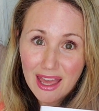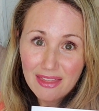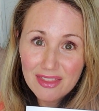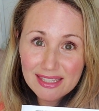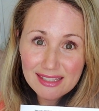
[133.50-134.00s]

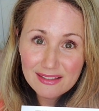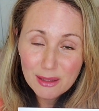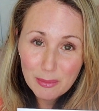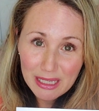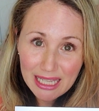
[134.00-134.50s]
The
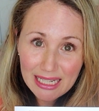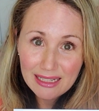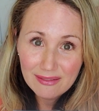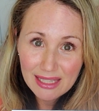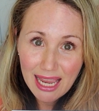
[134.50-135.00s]
beginning
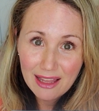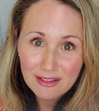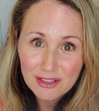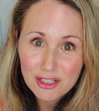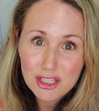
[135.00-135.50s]
of the
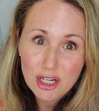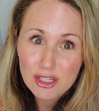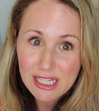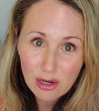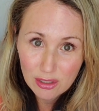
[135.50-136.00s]
calendar
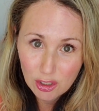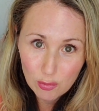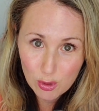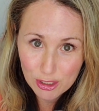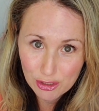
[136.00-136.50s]
starts out a little
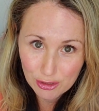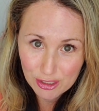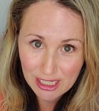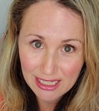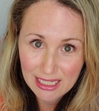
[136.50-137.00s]
more
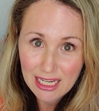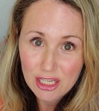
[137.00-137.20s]
certain.